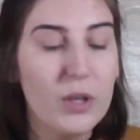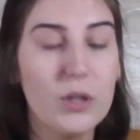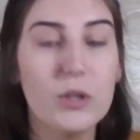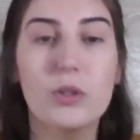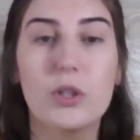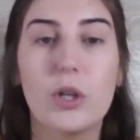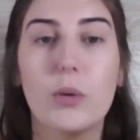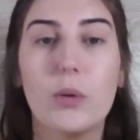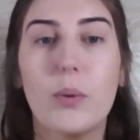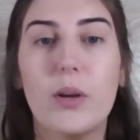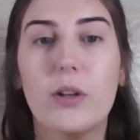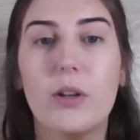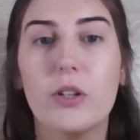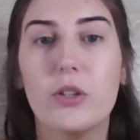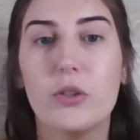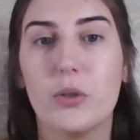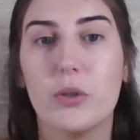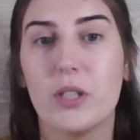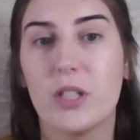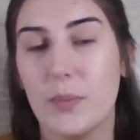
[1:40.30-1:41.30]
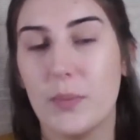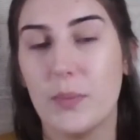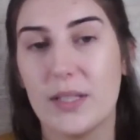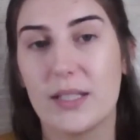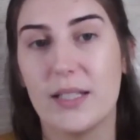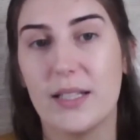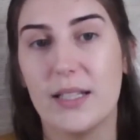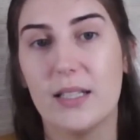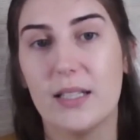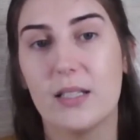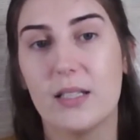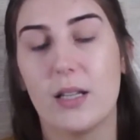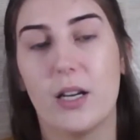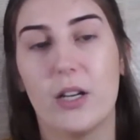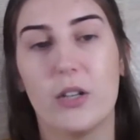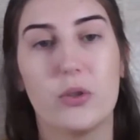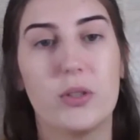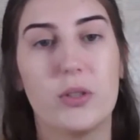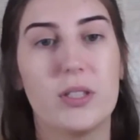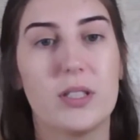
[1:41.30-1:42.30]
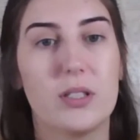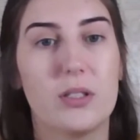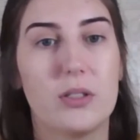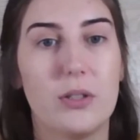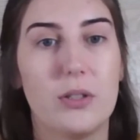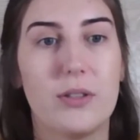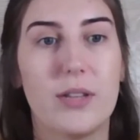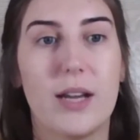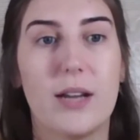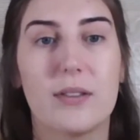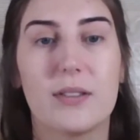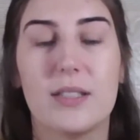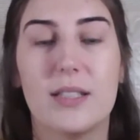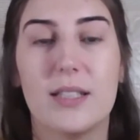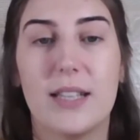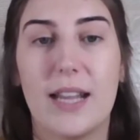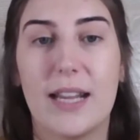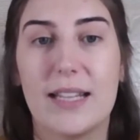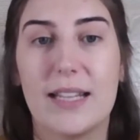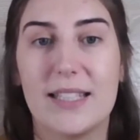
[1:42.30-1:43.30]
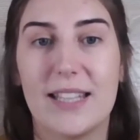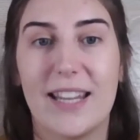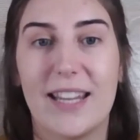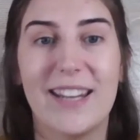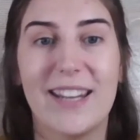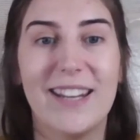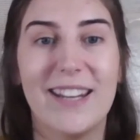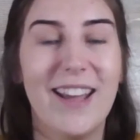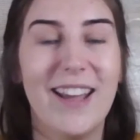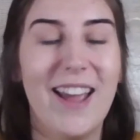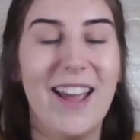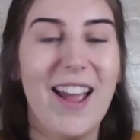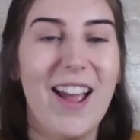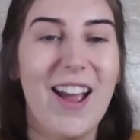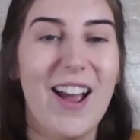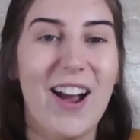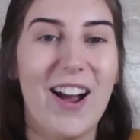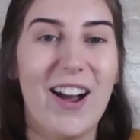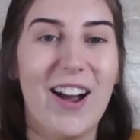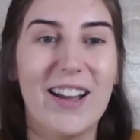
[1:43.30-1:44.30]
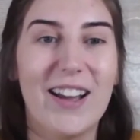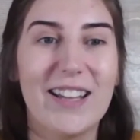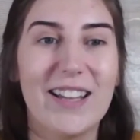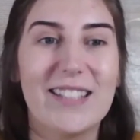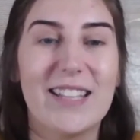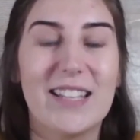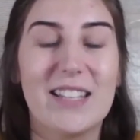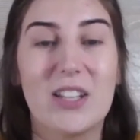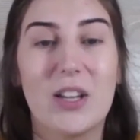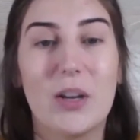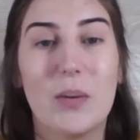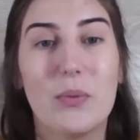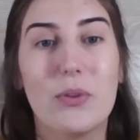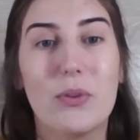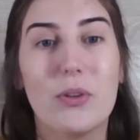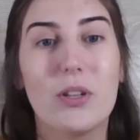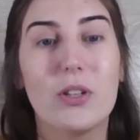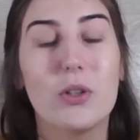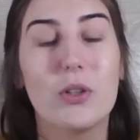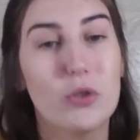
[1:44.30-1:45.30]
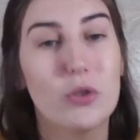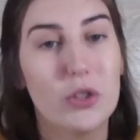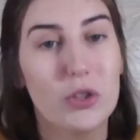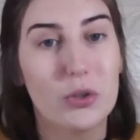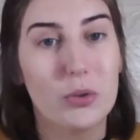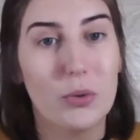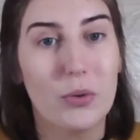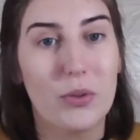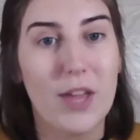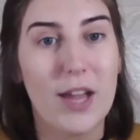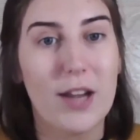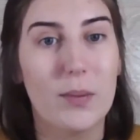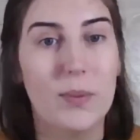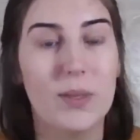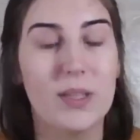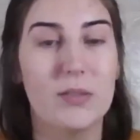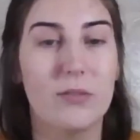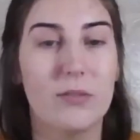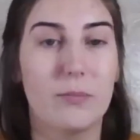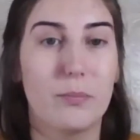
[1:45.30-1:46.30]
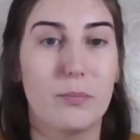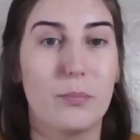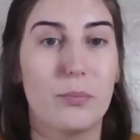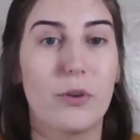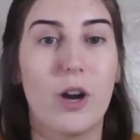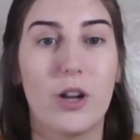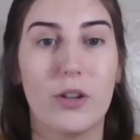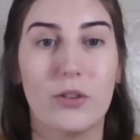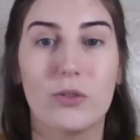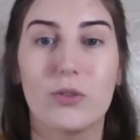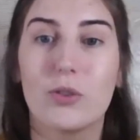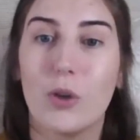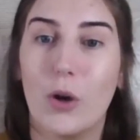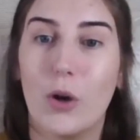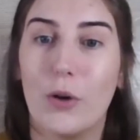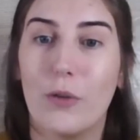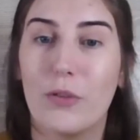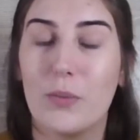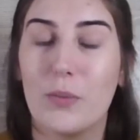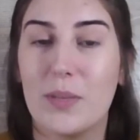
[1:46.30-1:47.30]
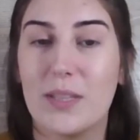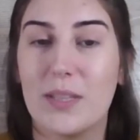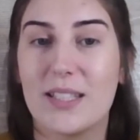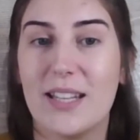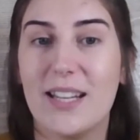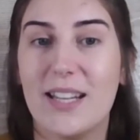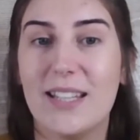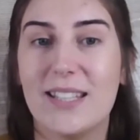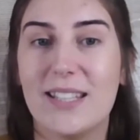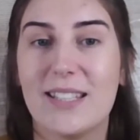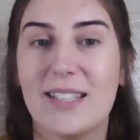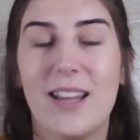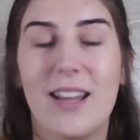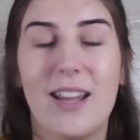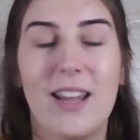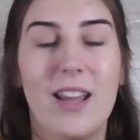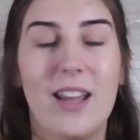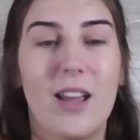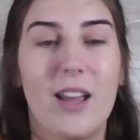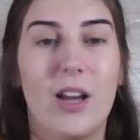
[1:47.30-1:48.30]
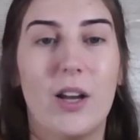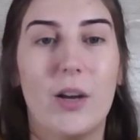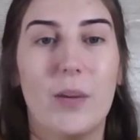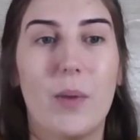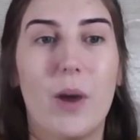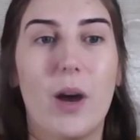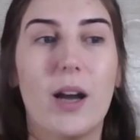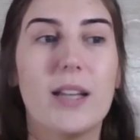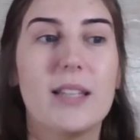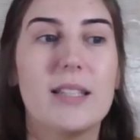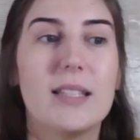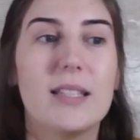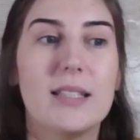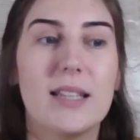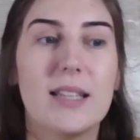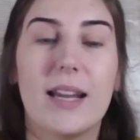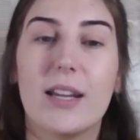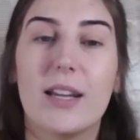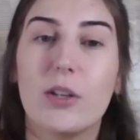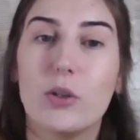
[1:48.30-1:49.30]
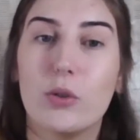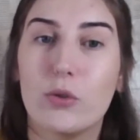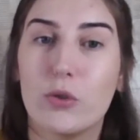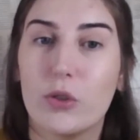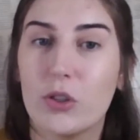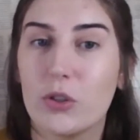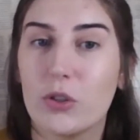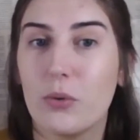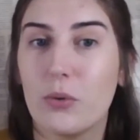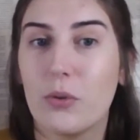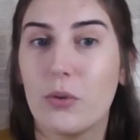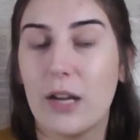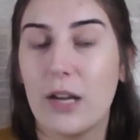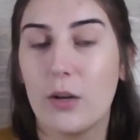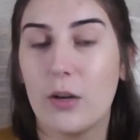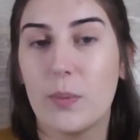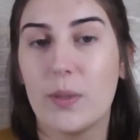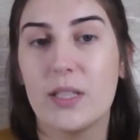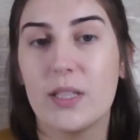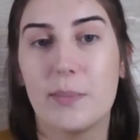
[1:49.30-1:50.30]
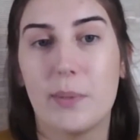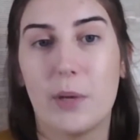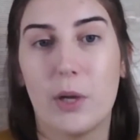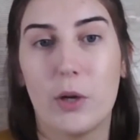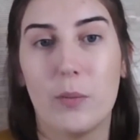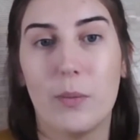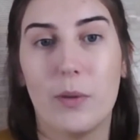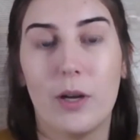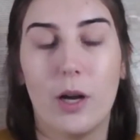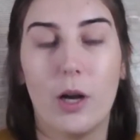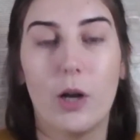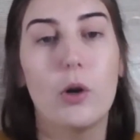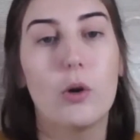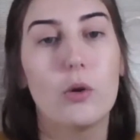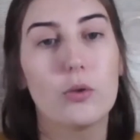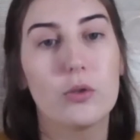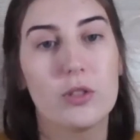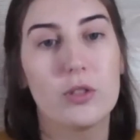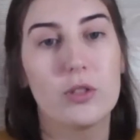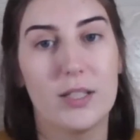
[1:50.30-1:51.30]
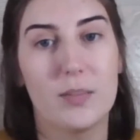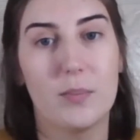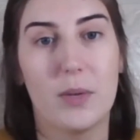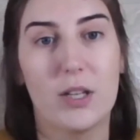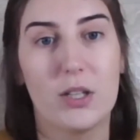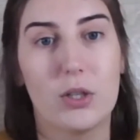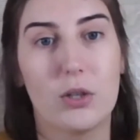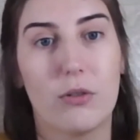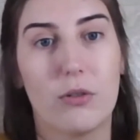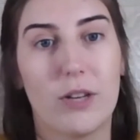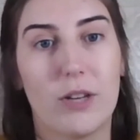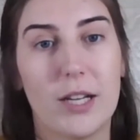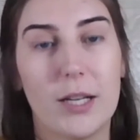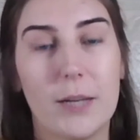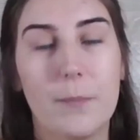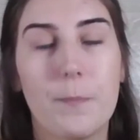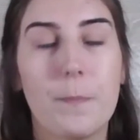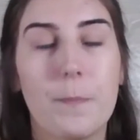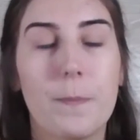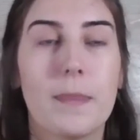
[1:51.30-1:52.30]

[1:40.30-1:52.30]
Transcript: So when I joined the business, I joined in 2018. I set up the nutritional therapy branch of the business. I did a nutritional therapy diploma alongside my degree.